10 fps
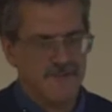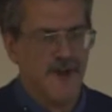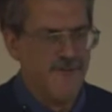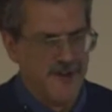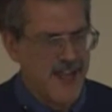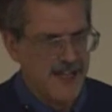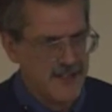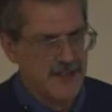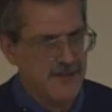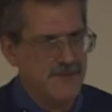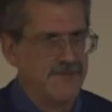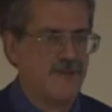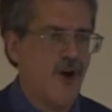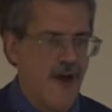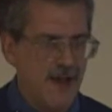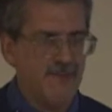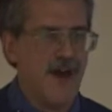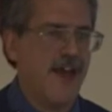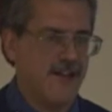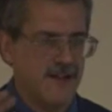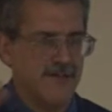Don't forget to go out and buy.